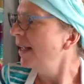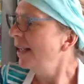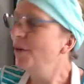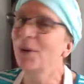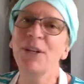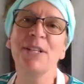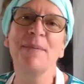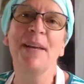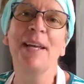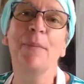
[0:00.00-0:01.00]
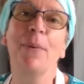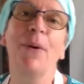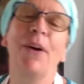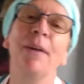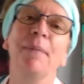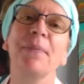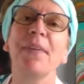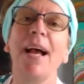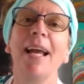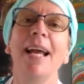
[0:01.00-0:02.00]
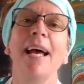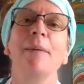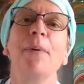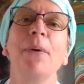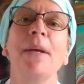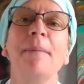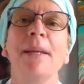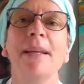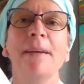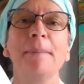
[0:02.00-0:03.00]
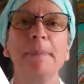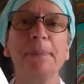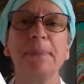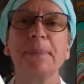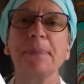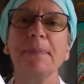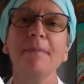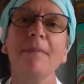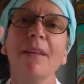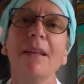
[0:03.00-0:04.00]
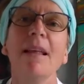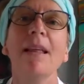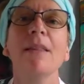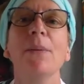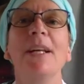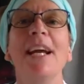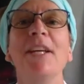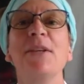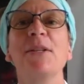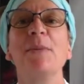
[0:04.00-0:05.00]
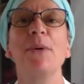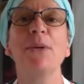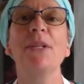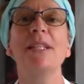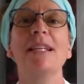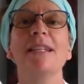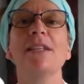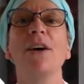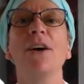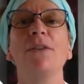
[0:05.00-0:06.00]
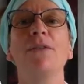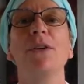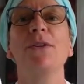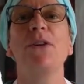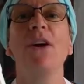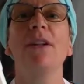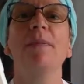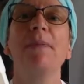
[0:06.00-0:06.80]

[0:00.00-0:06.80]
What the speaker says: In order to make it pour, I add a pouring medium. And the one I use the most is called Floetrol.